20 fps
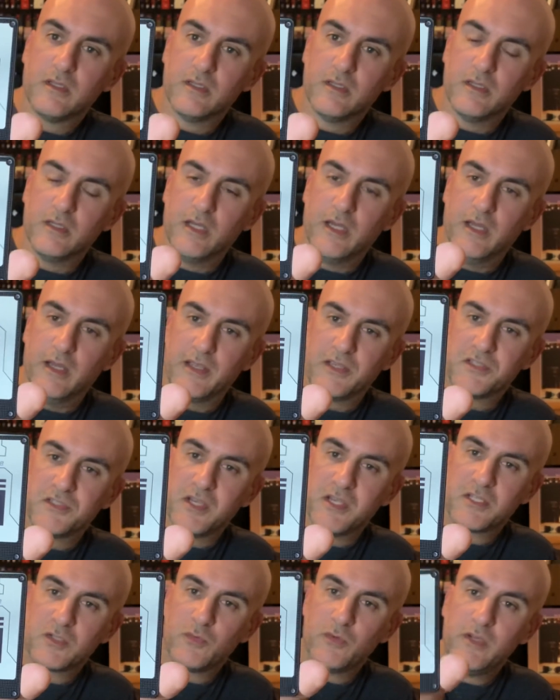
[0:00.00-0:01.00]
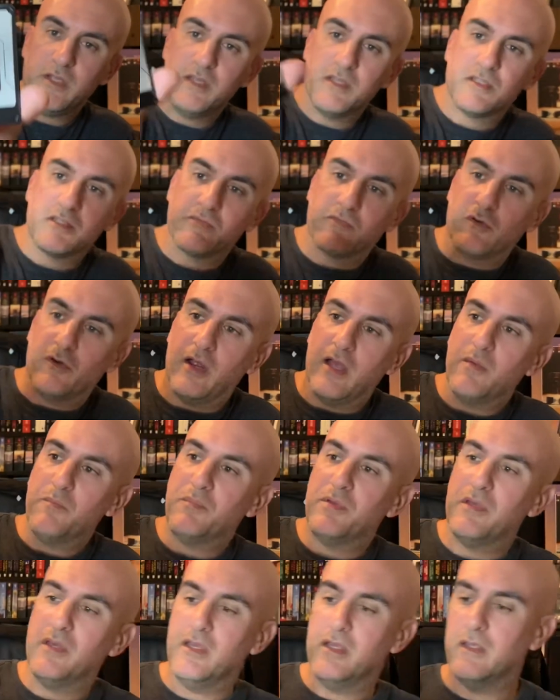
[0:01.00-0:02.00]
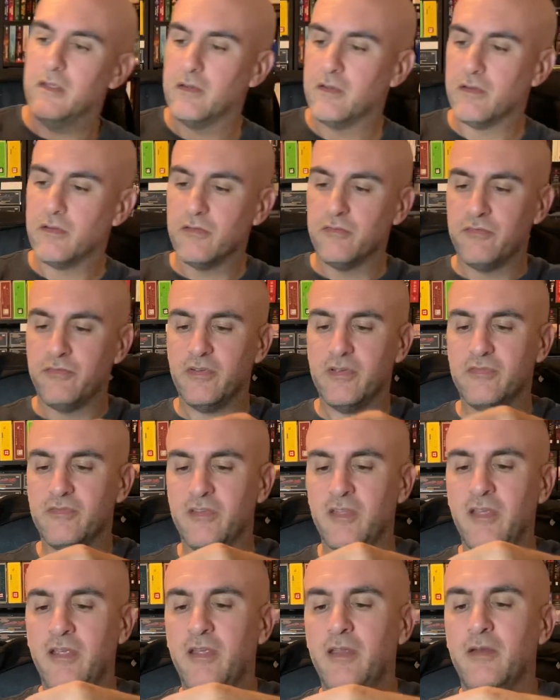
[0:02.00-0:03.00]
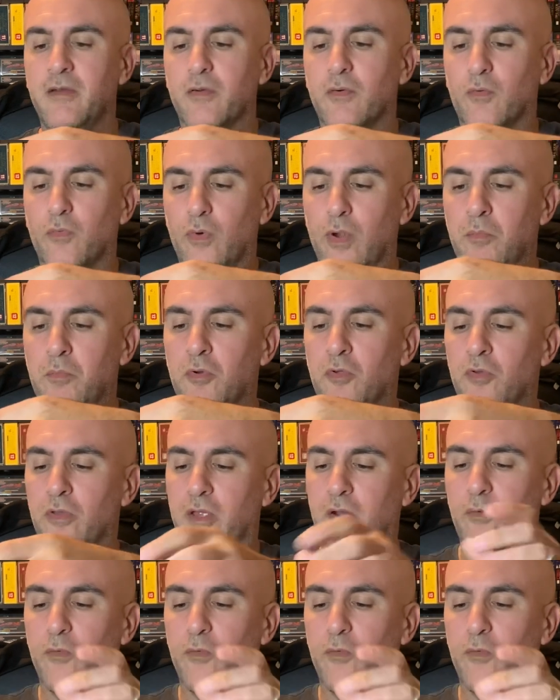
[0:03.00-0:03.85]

accessory. This is for MP15 Rumble and